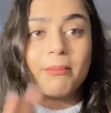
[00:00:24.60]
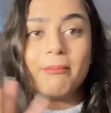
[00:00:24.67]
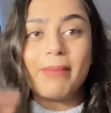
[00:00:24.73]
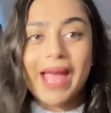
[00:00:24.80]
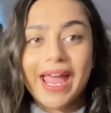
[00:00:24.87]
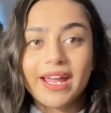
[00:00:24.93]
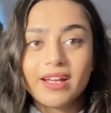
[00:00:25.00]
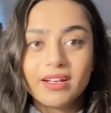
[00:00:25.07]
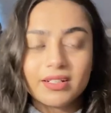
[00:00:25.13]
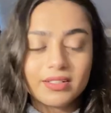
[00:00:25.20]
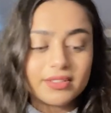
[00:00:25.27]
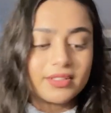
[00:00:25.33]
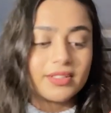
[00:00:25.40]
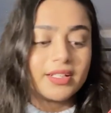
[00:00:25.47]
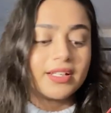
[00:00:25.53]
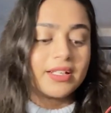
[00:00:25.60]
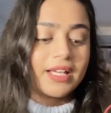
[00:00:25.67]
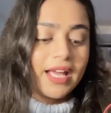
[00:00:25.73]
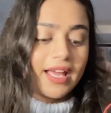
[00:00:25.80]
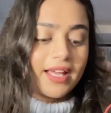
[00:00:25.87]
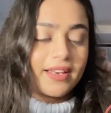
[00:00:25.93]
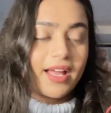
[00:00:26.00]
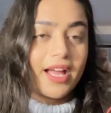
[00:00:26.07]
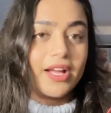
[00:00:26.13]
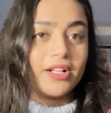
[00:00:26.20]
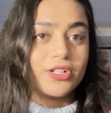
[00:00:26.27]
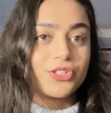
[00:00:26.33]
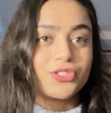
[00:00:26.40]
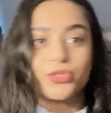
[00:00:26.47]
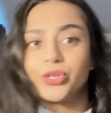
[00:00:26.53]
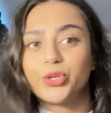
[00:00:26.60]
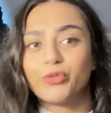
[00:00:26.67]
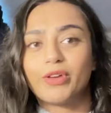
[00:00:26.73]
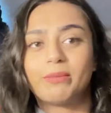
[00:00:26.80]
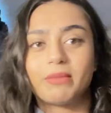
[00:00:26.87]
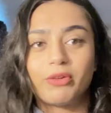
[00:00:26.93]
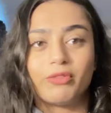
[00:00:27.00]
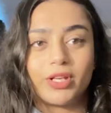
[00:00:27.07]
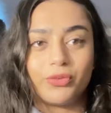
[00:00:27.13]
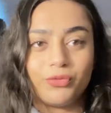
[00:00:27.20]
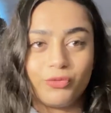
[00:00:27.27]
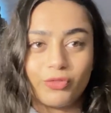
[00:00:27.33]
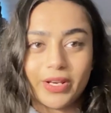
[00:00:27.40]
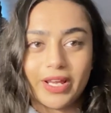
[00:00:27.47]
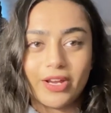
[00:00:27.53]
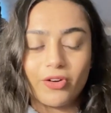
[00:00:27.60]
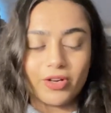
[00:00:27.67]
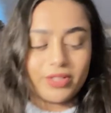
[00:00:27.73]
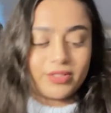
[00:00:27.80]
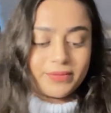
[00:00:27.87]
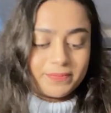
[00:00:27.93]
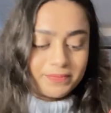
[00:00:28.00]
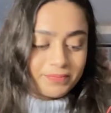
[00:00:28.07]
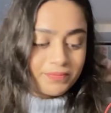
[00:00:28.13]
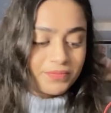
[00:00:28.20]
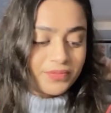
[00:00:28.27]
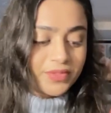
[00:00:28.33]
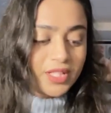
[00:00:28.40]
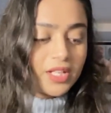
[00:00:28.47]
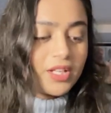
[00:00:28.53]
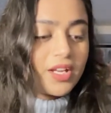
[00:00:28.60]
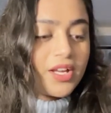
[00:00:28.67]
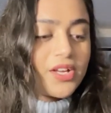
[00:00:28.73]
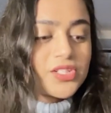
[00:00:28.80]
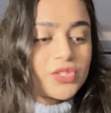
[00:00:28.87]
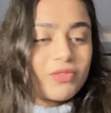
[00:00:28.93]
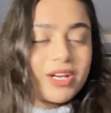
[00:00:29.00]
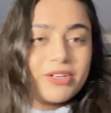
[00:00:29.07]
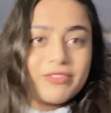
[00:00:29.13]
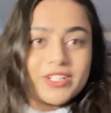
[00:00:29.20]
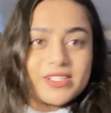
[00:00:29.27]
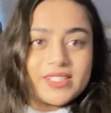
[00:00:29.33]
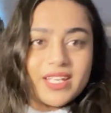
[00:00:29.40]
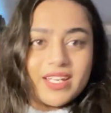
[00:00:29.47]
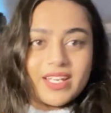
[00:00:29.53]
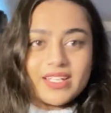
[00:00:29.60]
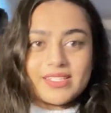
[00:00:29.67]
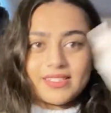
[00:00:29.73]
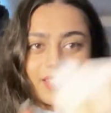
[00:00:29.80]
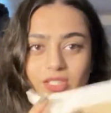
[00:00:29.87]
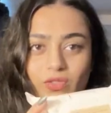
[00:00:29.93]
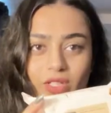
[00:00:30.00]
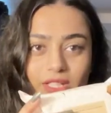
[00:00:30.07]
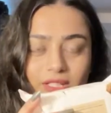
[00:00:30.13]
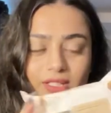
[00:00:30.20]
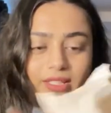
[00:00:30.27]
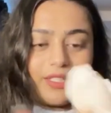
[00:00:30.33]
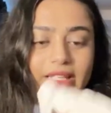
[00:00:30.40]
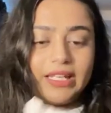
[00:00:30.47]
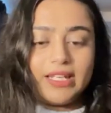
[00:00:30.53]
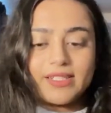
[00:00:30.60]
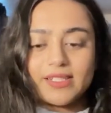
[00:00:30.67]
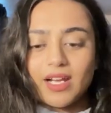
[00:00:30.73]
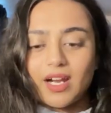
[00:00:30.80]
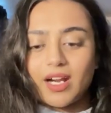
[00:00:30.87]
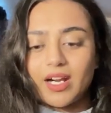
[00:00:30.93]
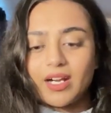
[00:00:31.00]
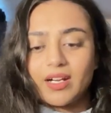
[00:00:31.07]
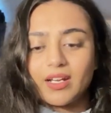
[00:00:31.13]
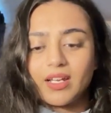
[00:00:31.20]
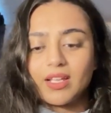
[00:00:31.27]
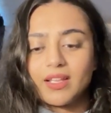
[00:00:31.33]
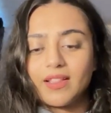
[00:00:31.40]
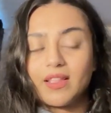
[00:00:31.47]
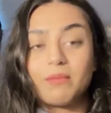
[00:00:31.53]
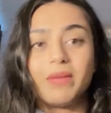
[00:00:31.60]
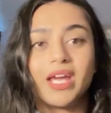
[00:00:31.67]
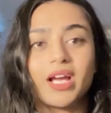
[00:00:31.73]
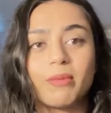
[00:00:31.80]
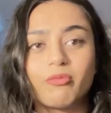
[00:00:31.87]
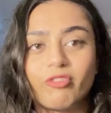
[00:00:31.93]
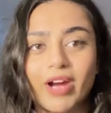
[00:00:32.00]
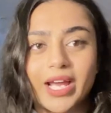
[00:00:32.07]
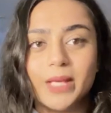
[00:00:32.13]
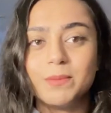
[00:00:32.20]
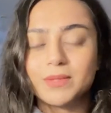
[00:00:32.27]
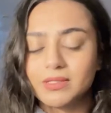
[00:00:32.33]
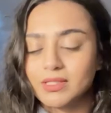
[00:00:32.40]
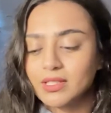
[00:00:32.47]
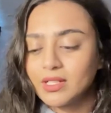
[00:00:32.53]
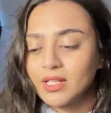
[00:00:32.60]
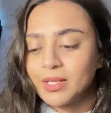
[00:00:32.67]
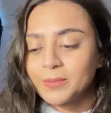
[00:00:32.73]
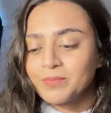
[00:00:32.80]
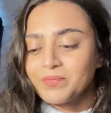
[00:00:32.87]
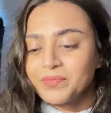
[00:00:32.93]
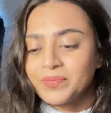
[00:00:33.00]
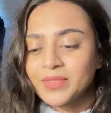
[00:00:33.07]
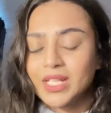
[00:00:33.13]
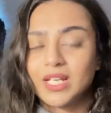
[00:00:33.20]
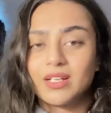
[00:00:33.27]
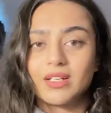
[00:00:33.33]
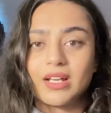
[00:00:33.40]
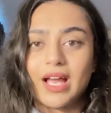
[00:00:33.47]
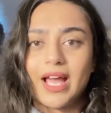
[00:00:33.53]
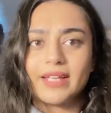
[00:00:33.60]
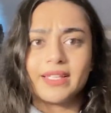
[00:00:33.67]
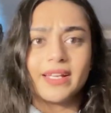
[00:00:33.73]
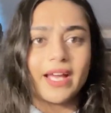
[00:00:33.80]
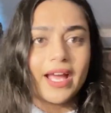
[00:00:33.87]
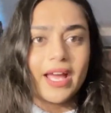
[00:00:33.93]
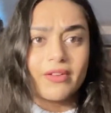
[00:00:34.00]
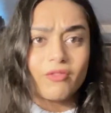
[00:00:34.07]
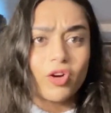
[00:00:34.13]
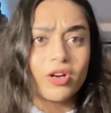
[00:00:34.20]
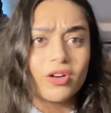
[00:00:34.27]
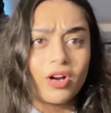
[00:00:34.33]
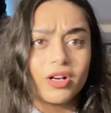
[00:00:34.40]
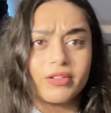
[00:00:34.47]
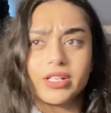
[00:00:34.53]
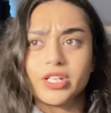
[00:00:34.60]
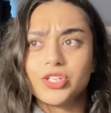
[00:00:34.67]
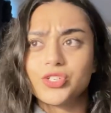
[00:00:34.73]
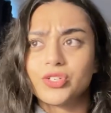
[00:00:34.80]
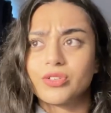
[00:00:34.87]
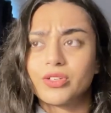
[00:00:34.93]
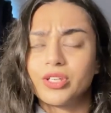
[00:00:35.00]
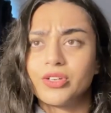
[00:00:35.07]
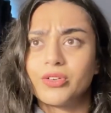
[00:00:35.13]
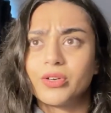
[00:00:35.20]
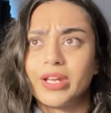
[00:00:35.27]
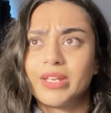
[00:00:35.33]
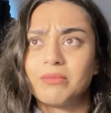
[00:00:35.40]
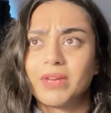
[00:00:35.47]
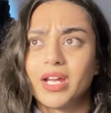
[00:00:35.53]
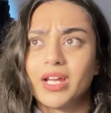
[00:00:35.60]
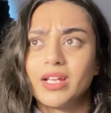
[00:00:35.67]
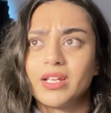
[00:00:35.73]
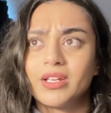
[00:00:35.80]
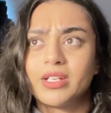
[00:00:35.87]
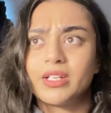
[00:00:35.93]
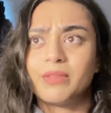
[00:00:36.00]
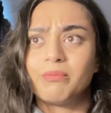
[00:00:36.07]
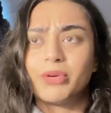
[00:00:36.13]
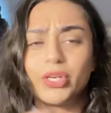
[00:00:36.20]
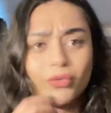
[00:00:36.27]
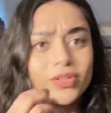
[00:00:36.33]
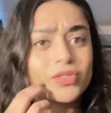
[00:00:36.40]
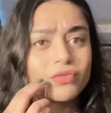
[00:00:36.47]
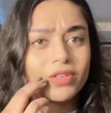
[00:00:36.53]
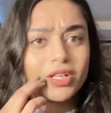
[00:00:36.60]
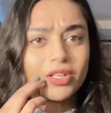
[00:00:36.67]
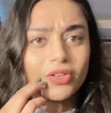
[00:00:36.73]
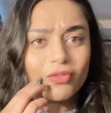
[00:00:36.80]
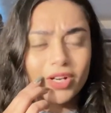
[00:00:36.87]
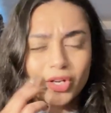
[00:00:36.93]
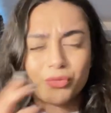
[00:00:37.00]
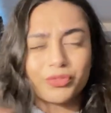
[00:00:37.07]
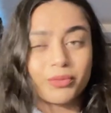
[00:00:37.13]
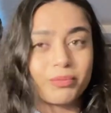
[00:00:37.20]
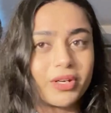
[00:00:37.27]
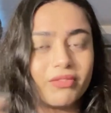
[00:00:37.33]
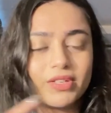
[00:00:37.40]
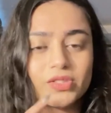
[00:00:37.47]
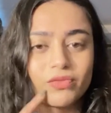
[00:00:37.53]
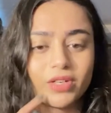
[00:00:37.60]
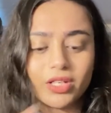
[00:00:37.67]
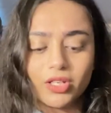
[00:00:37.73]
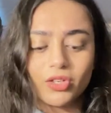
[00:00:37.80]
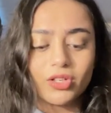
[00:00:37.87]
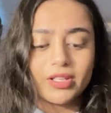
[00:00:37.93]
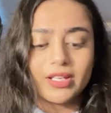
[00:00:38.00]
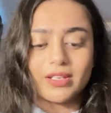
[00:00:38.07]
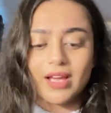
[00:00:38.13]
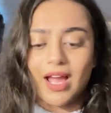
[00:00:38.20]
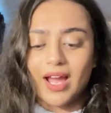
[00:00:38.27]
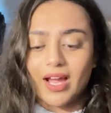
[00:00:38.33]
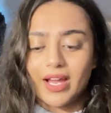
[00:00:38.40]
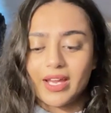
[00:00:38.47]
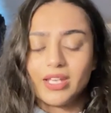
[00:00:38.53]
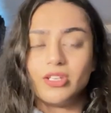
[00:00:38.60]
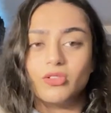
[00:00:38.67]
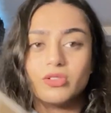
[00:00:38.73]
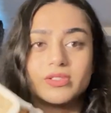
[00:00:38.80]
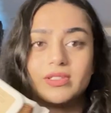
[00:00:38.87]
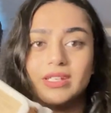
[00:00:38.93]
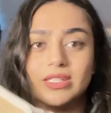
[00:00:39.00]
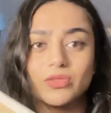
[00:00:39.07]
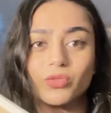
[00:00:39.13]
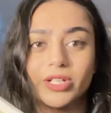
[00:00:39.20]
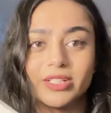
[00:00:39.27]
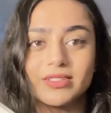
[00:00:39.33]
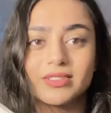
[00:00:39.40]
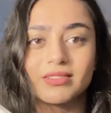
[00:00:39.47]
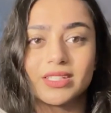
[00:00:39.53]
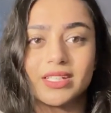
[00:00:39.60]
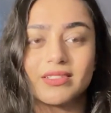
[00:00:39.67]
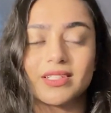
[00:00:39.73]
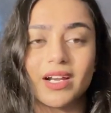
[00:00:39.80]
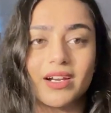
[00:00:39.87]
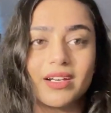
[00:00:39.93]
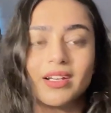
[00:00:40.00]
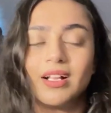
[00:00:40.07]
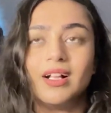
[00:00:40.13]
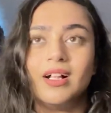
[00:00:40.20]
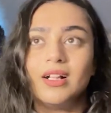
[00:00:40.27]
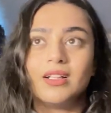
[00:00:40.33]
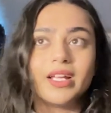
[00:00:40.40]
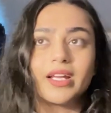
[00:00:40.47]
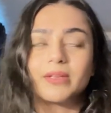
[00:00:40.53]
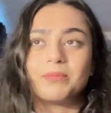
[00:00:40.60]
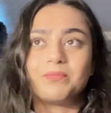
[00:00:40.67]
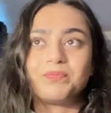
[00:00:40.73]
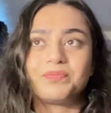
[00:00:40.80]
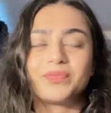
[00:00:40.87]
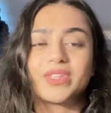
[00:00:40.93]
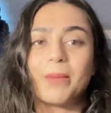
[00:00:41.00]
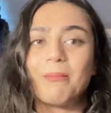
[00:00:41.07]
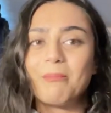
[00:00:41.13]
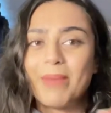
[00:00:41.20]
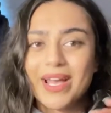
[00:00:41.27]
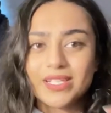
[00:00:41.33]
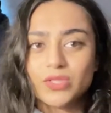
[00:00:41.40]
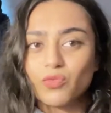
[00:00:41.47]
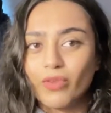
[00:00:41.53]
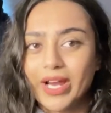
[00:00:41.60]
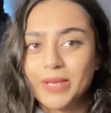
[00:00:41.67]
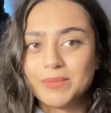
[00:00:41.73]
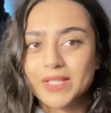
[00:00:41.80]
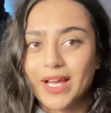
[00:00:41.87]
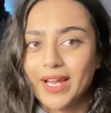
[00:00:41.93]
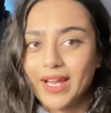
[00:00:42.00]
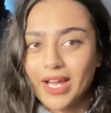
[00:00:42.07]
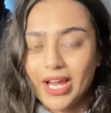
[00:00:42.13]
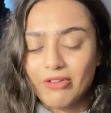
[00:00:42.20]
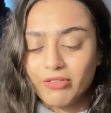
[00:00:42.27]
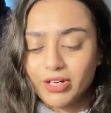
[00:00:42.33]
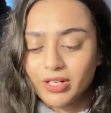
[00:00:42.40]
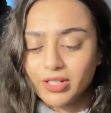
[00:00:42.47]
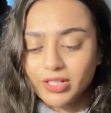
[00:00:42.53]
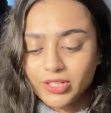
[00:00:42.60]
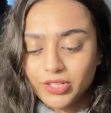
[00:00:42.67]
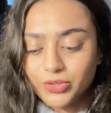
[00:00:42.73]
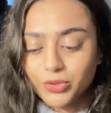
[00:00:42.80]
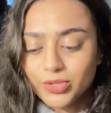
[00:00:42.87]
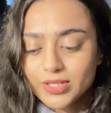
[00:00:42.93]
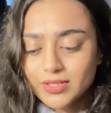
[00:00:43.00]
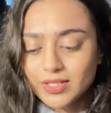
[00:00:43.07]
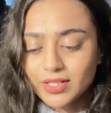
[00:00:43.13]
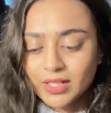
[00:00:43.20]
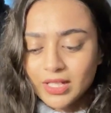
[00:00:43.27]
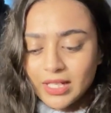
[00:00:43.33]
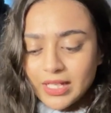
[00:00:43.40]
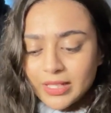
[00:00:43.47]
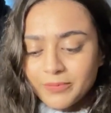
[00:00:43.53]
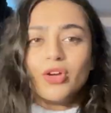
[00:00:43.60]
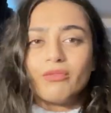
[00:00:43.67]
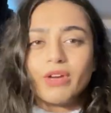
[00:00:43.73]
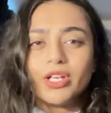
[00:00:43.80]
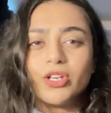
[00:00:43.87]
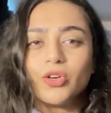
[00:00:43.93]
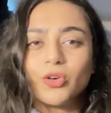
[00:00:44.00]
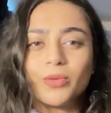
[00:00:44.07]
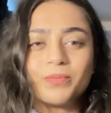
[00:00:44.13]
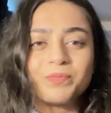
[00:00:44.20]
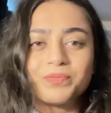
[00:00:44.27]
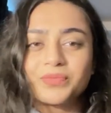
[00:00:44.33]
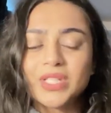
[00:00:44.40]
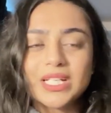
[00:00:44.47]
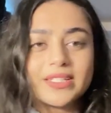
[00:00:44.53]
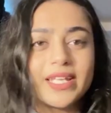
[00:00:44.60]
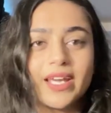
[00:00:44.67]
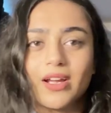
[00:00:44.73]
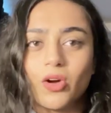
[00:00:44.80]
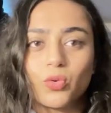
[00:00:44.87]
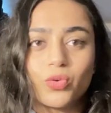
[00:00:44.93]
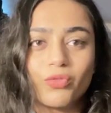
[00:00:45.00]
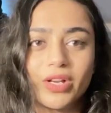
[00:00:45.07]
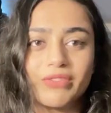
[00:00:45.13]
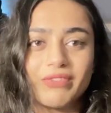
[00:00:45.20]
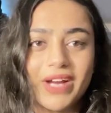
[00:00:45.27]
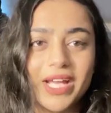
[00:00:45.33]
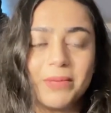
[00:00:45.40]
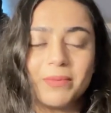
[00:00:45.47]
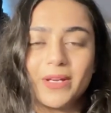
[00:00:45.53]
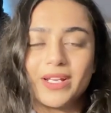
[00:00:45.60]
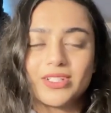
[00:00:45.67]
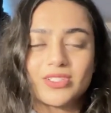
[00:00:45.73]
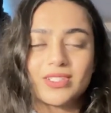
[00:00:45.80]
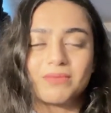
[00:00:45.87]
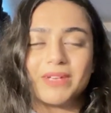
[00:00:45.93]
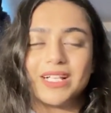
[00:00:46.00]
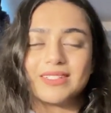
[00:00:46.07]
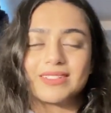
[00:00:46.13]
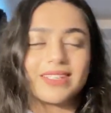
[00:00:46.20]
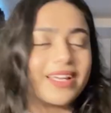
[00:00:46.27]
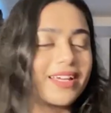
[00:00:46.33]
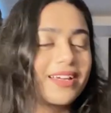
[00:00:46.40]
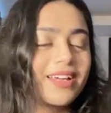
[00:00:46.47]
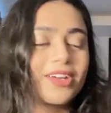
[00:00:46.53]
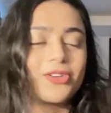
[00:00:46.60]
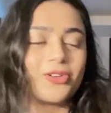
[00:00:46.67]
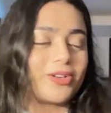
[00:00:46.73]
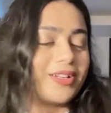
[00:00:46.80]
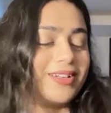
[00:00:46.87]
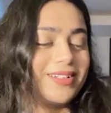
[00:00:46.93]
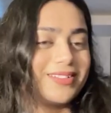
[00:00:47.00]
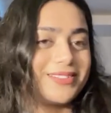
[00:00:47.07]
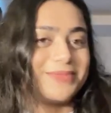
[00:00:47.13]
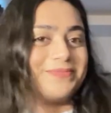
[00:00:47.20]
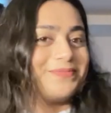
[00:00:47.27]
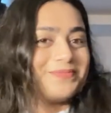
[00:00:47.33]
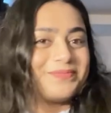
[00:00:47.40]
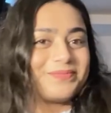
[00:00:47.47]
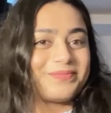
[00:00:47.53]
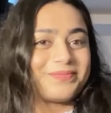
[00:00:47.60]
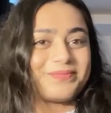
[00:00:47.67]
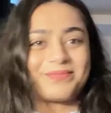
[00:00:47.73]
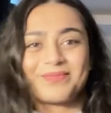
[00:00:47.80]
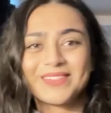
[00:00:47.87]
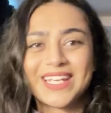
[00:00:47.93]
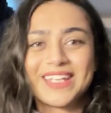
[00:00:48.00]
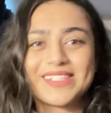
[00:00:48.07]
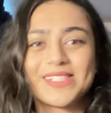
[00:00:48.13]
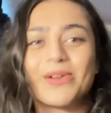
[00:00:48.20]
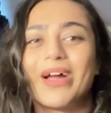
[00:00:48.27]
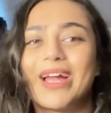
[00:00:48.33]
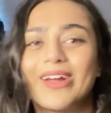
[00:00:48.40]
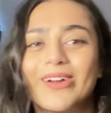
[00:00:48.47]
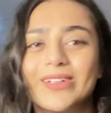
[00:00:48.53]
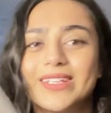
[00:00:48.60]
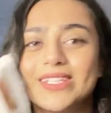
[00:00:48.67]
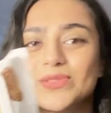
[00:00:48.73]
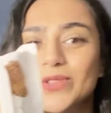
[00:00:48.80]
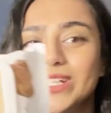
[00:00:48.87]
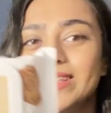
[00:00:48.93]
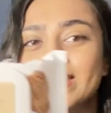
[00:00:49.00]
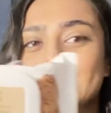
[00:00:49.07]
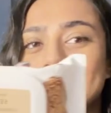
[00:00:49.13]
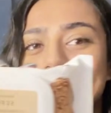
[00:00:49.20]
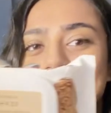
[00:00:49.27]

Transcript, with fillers: bag and i'll show you one by one what i got so my first thing is this one these are the makeup wipes uh, i think i have already shown you in my previous video one of the previous video that i use these ones these are like the best wipes I ever used. When you take out one wipe, it smells like coconut. So I got this one. This